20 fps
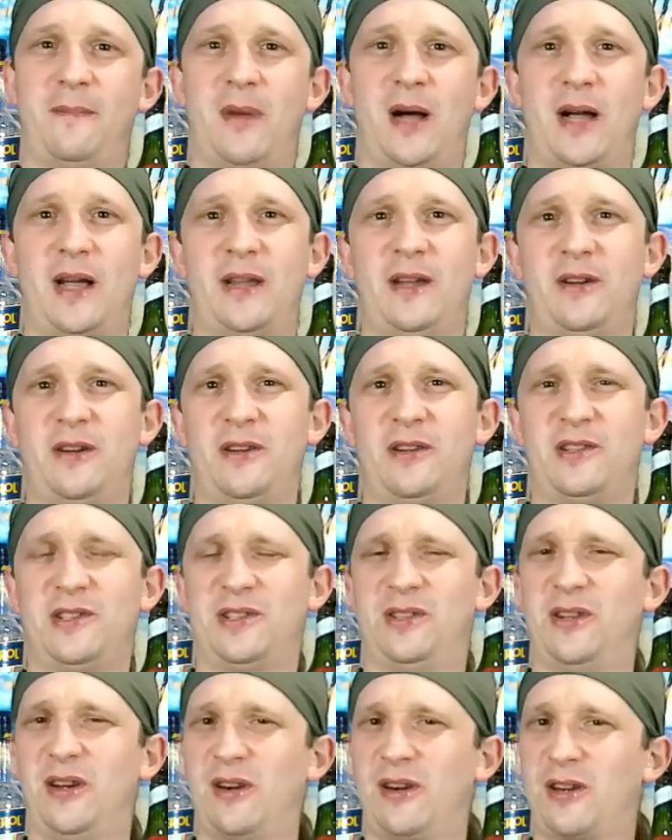Myers
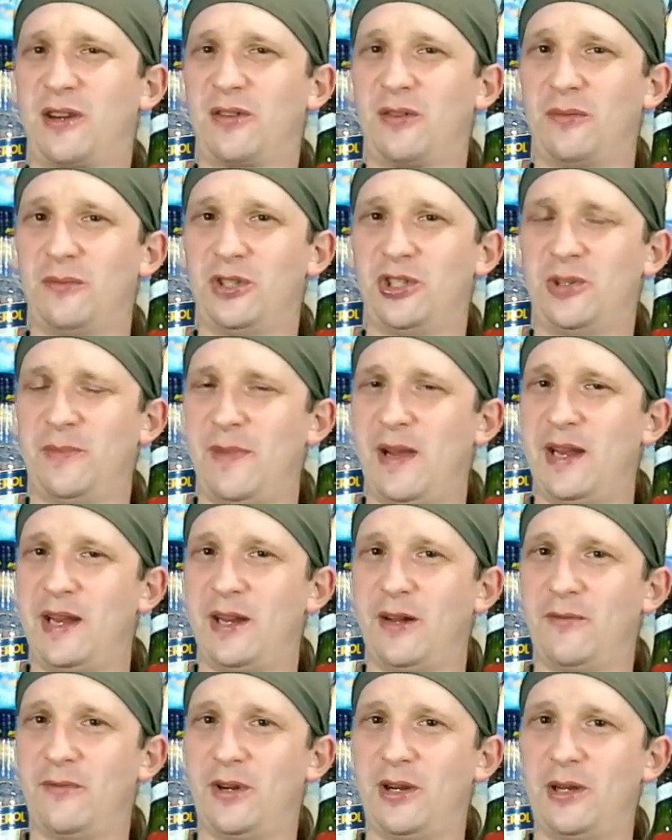Dark
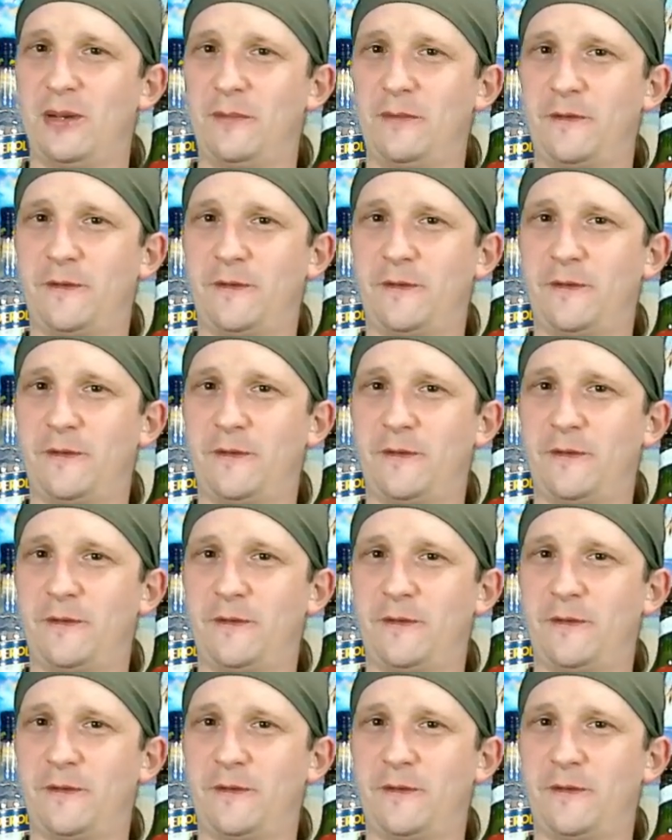Jamaican rum